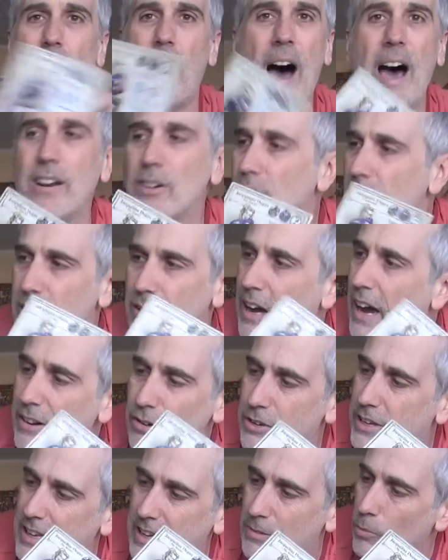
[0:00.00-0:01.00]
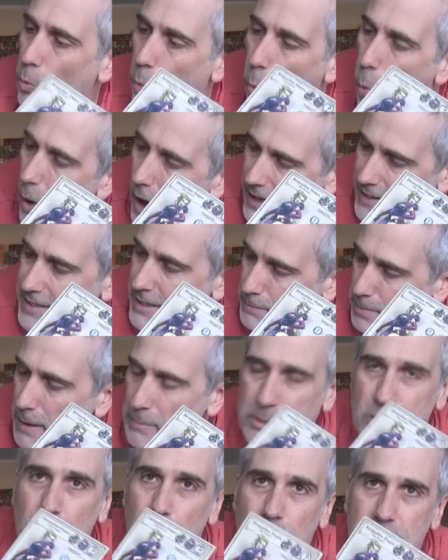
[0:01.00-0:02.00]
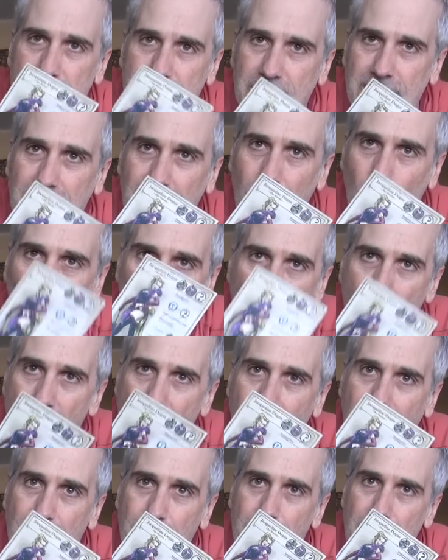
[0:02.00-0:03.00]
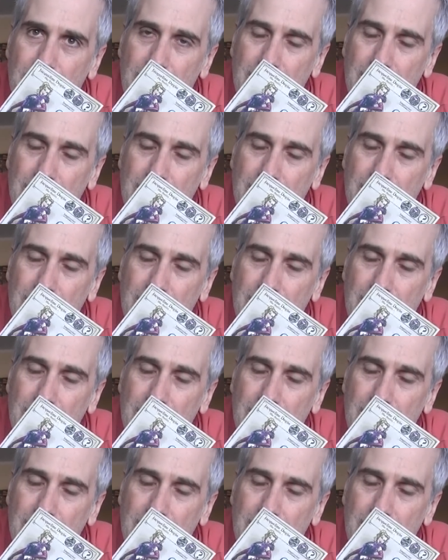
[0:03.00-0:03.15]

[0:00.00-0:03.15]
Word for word: I don't get what the publisher was thinking. Why?